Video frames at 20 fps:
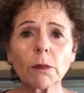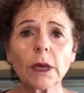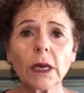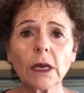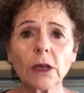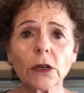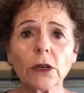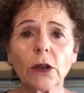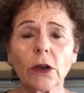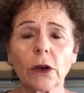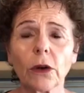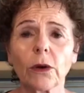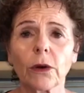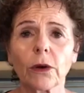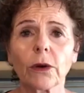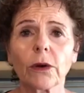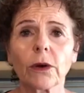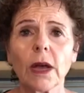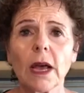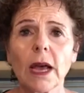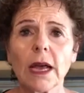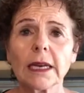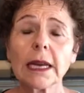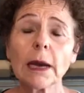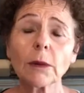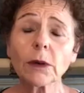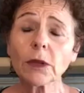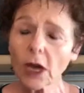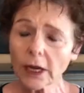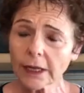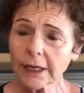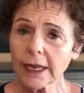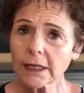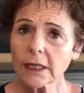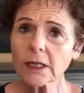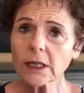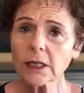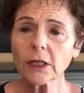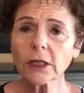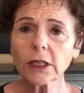be and do. Now, we're not
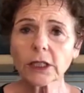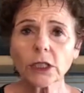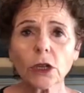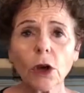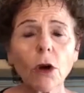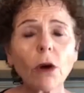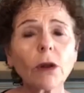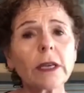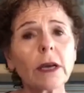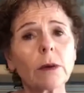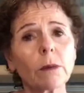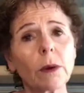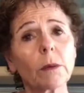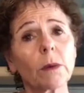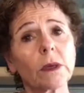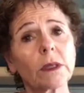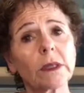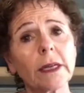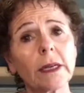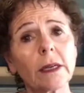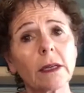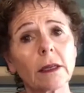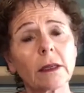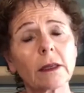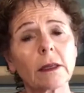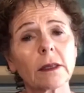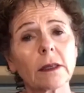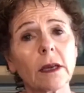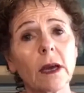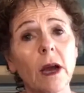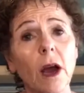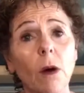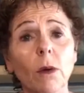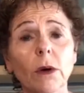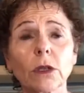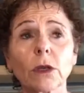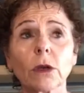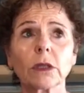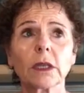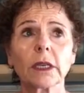necessarily told that when we're little.
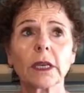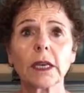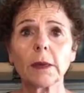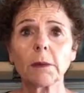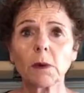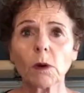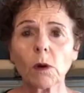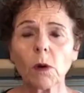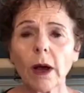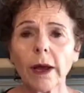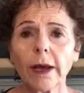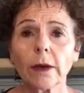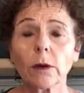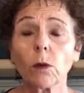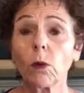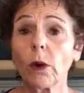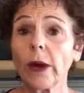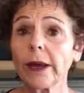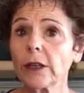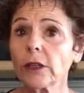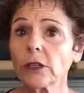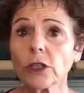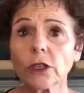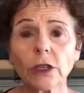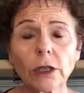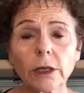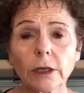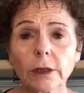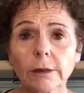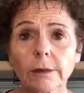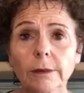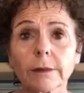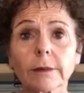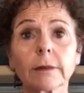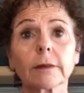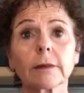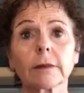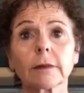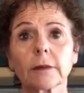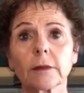We're told to keep quiet, wait your turn,
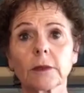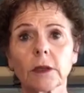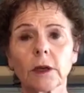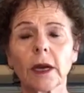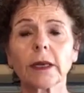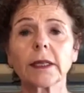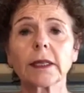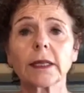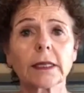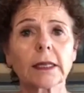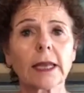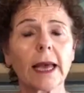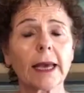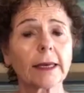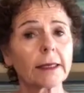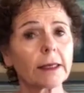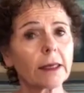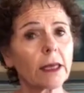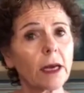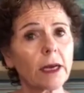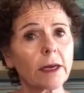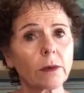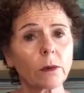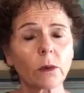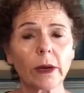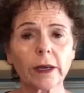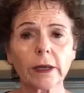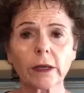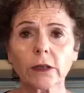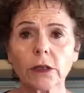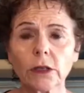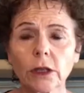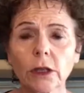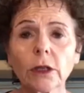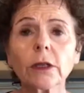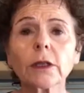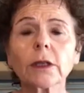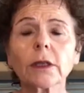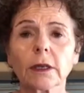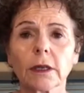right? Stand in line, wait your
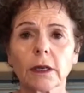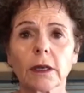turn,